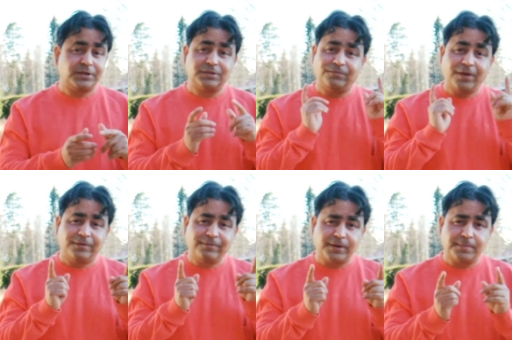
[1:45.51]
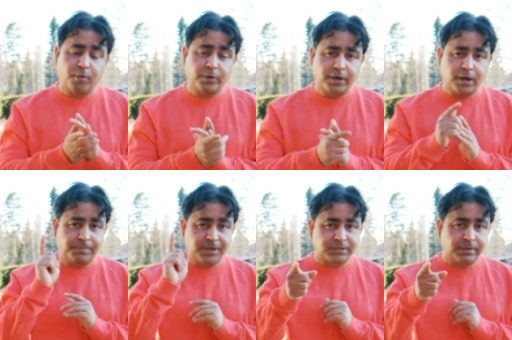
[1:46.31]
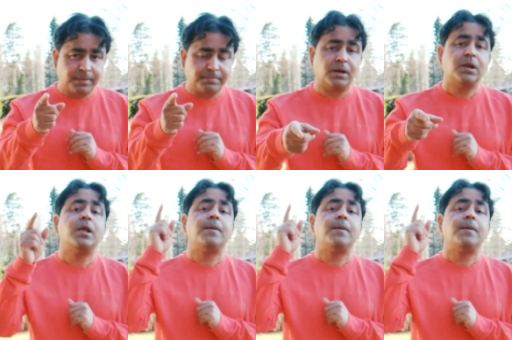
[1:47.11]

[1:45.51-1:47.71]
That is very, very important. And please remember